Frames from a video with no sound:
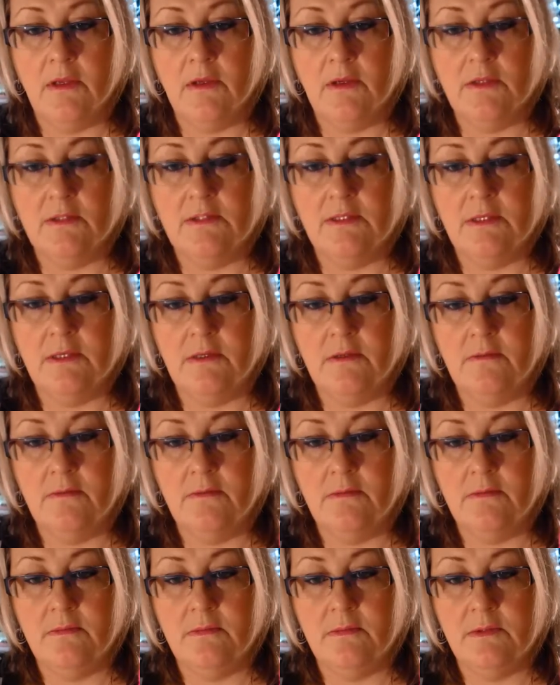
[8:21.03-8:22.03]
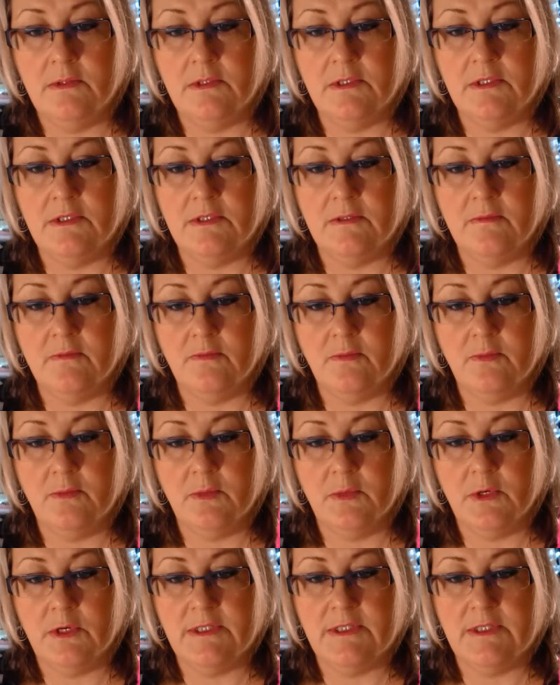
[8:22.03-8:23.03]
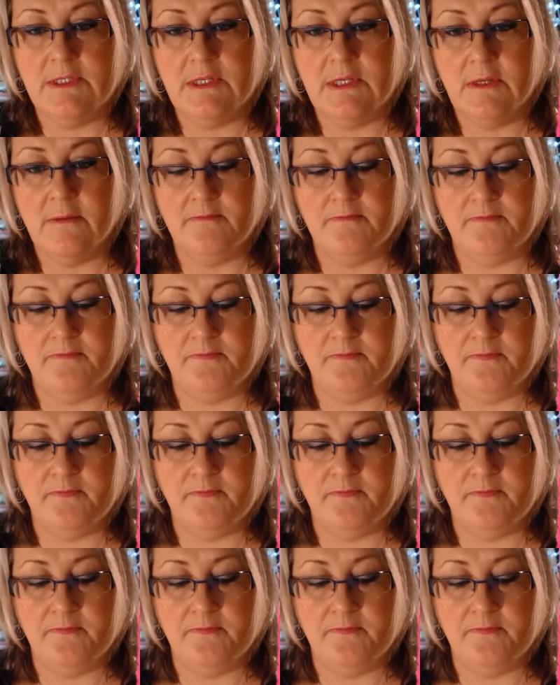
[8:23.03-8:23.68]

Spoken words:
goes in, press it in.